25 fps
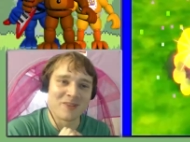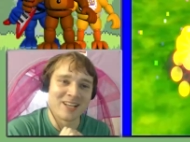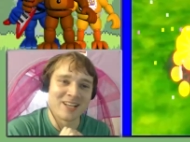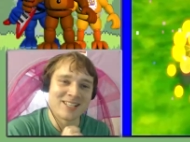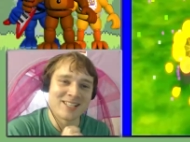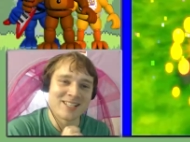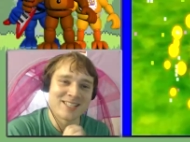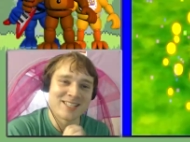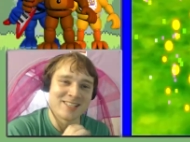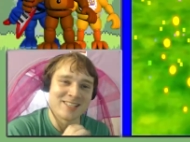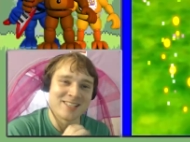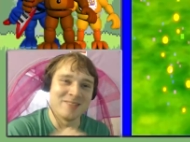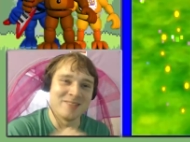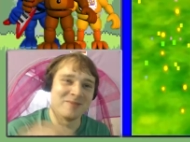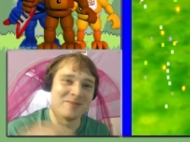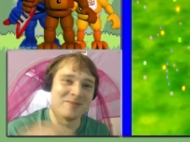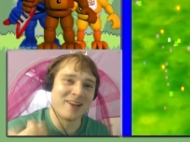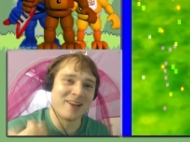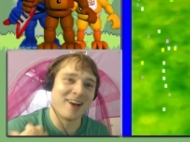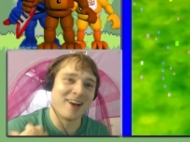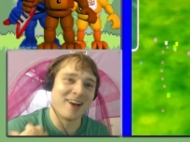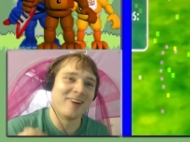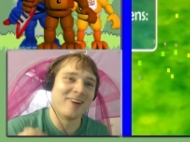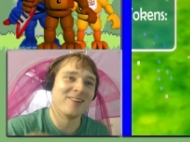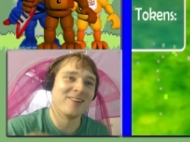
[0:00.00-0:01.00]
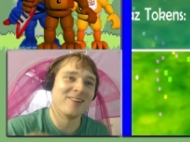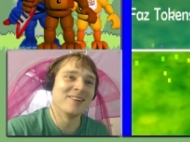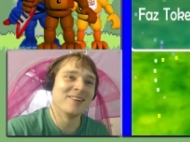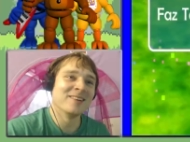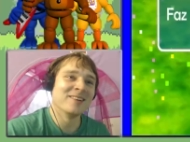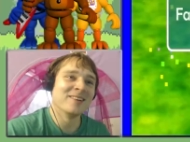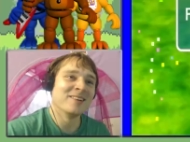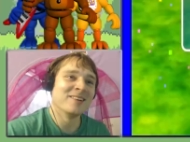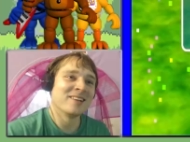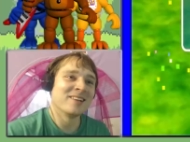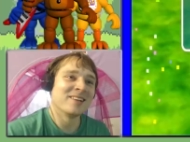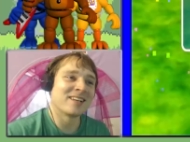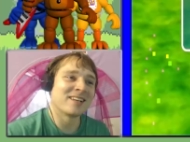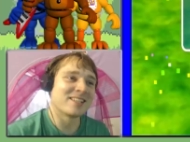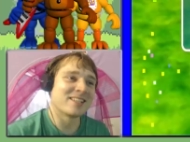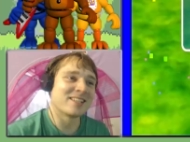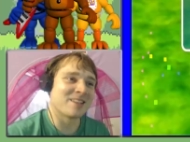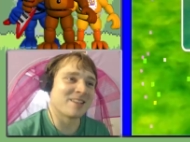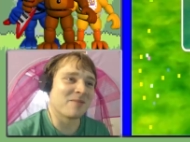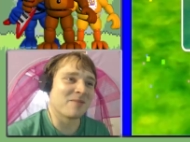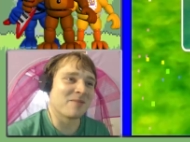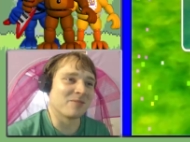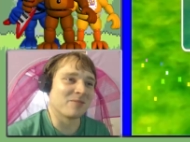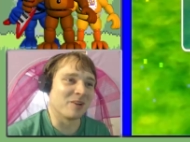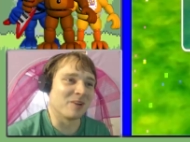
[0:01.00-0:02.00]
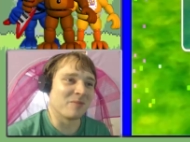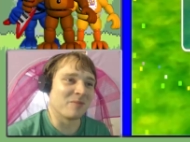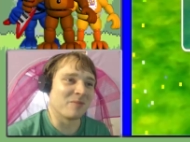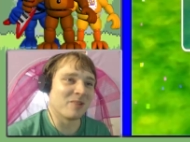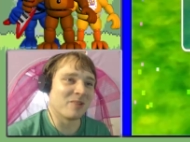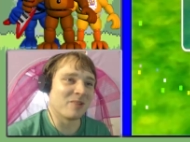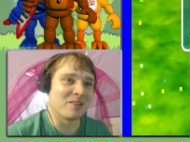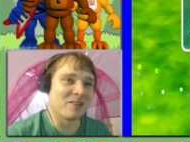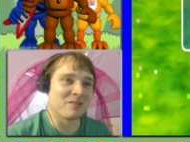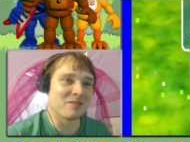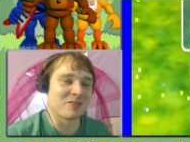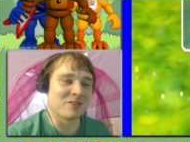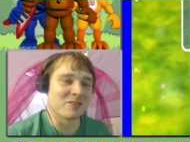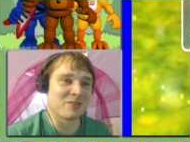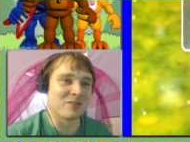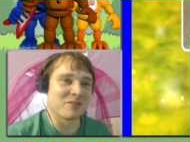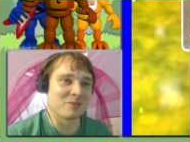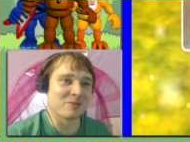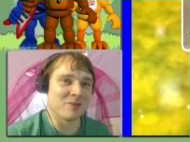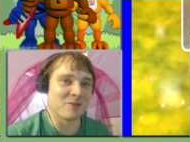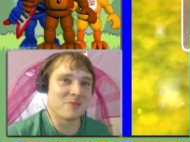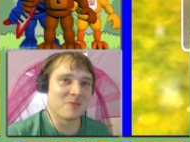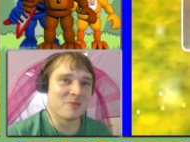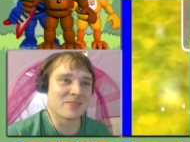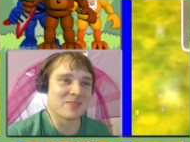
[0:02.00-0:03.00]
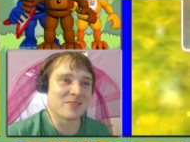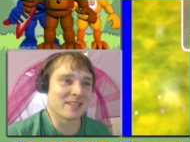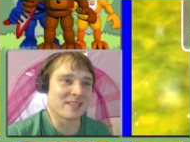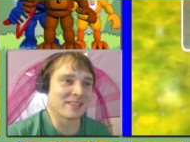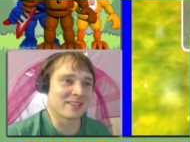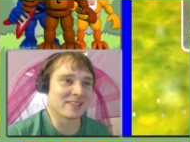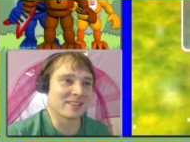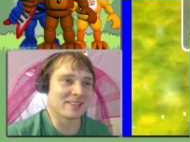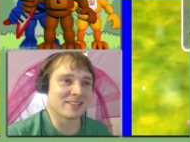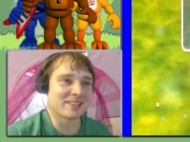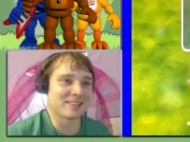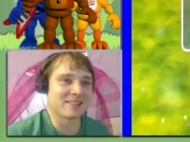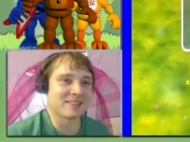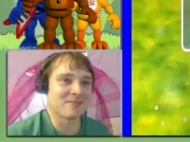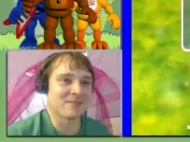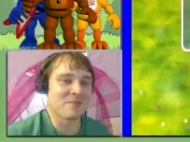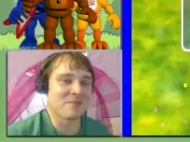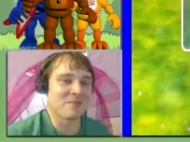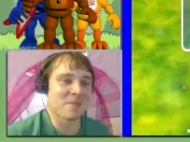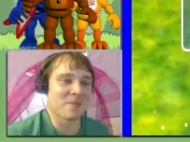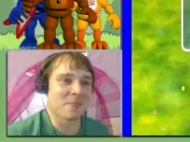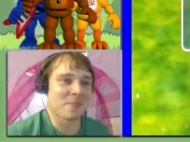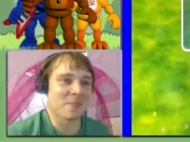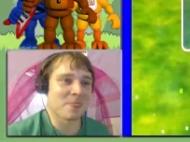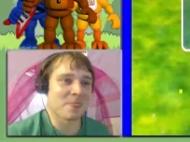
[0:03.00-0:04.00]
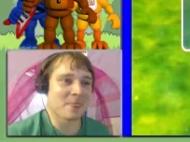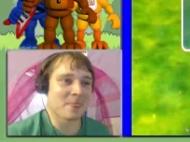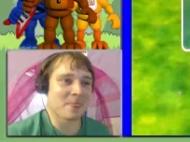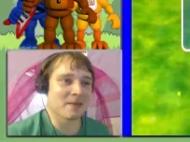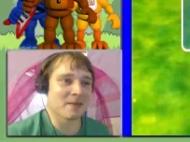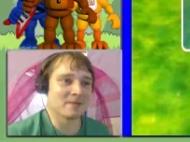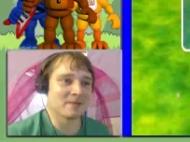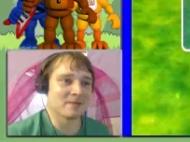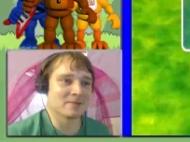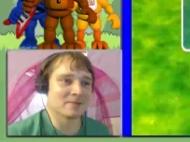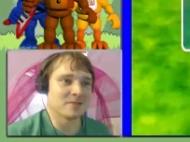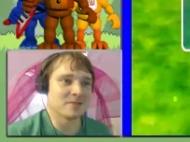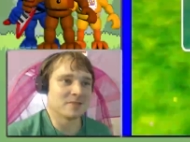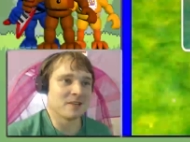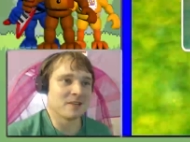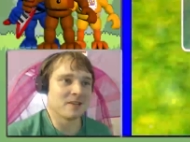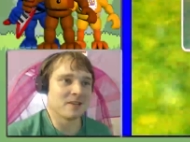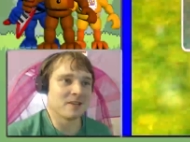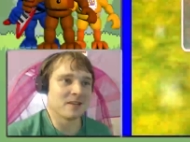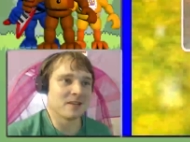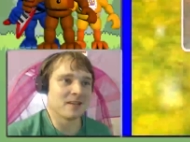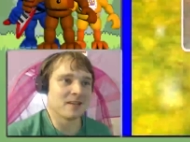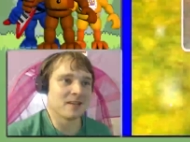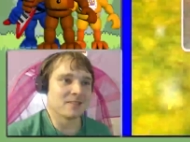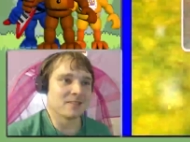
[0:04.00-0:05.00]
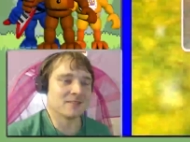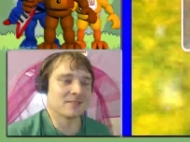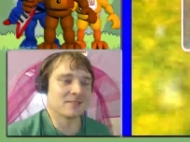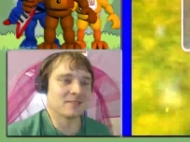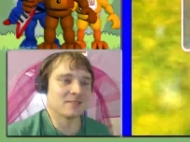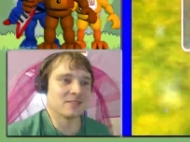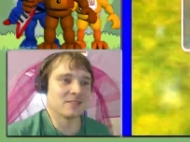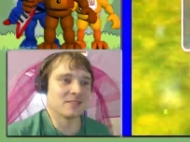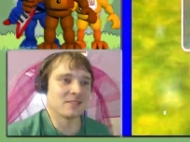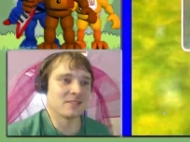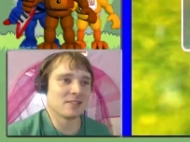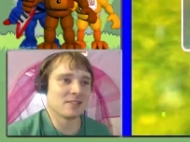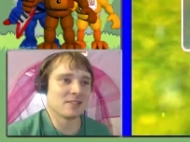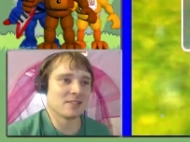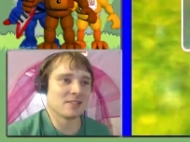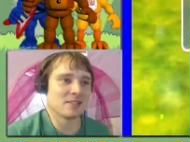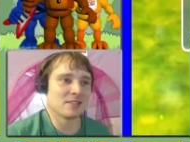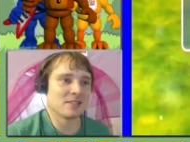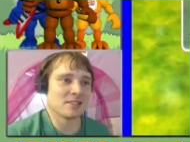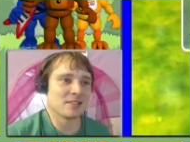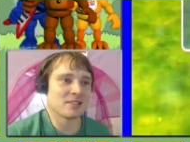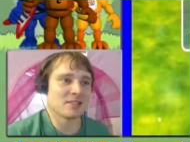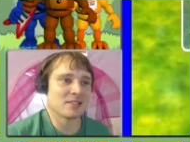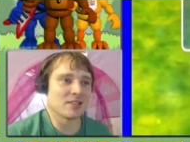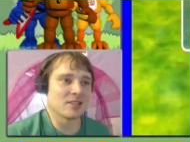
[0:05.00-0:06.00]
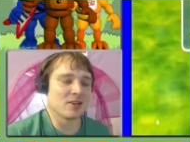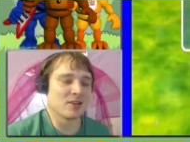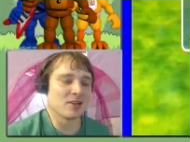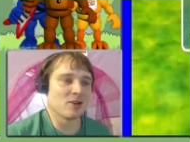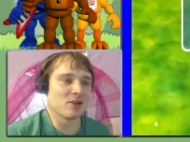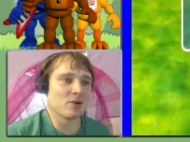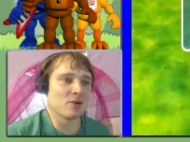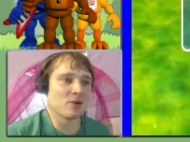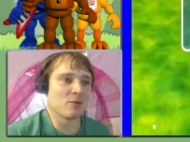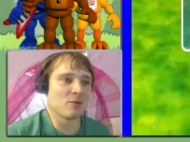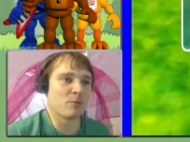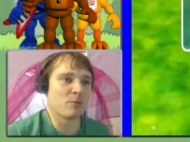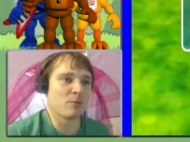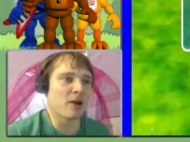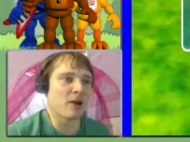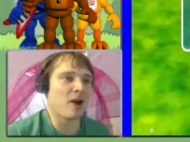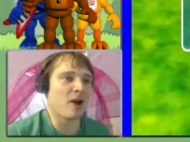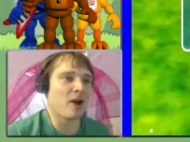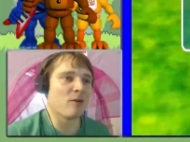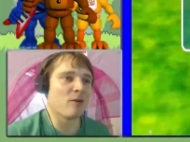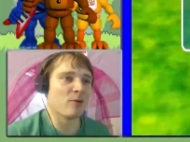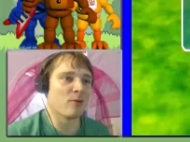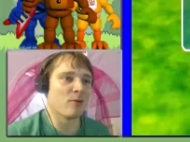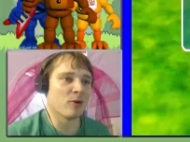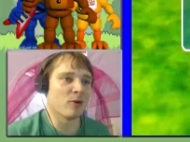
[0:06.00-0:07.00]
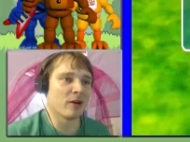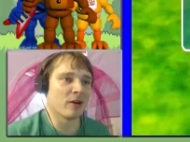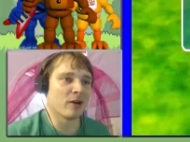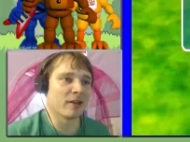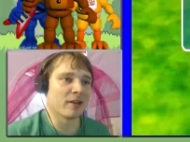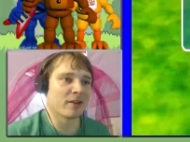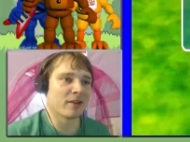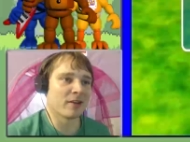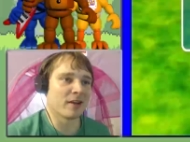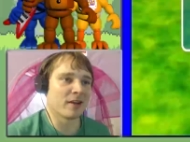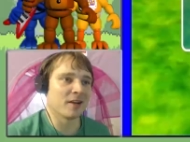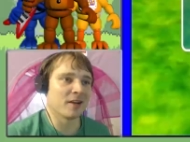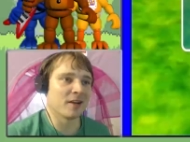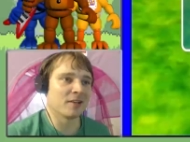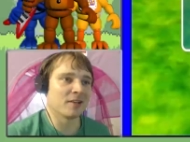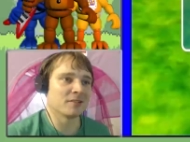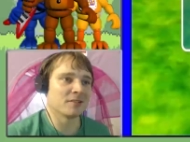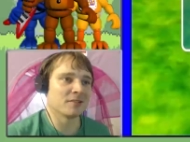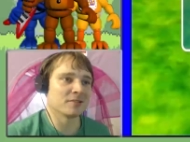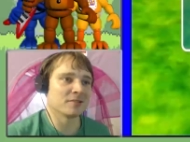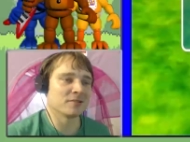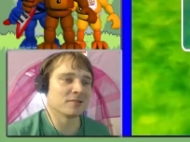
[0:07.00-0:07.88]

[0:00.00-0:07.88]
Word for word: my team now. Because I'm really putting them through the ropes, I think. Alright. So, Brow Boy there.